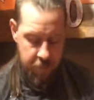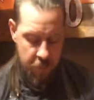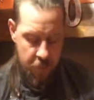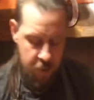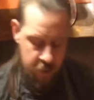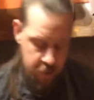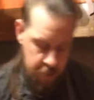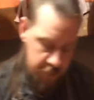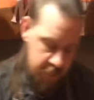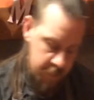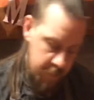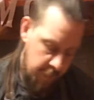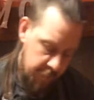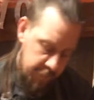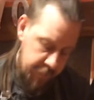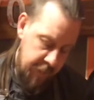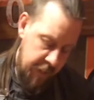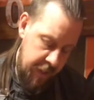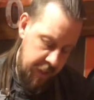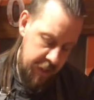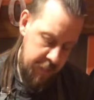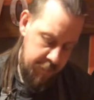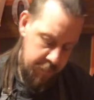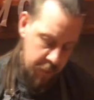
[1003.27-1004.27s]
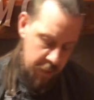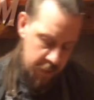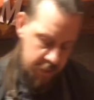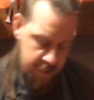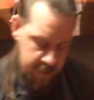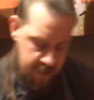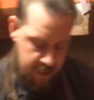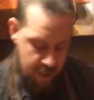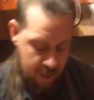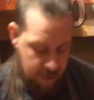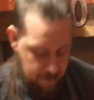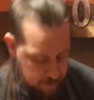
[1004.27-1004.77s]
not using my fingers per
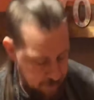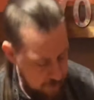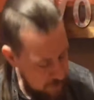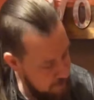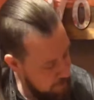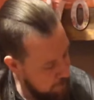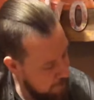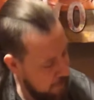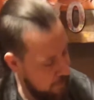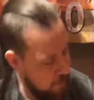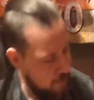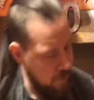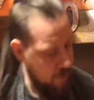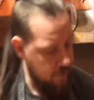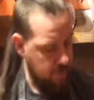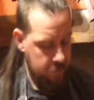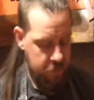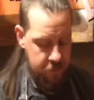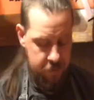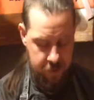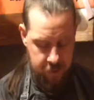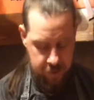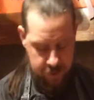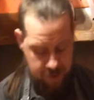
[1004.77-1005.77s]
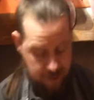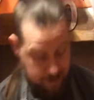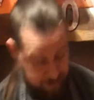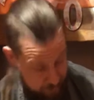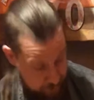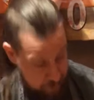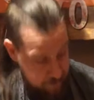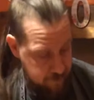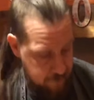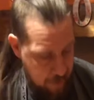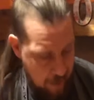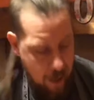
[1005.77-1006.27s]
se, I'm using my knuckles because that's
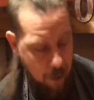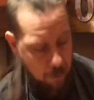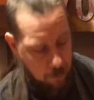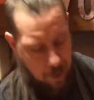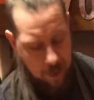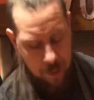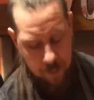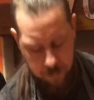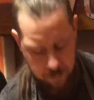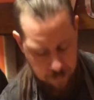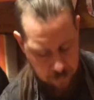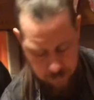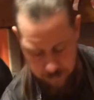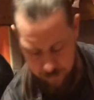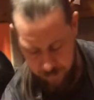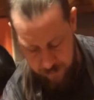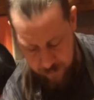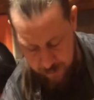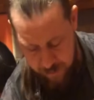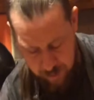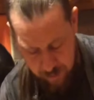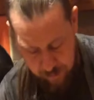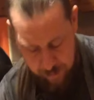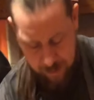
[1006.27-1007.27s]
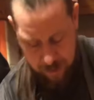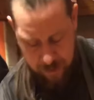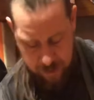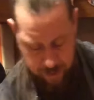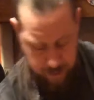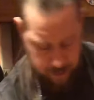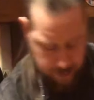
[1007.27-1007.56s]
how I do it. And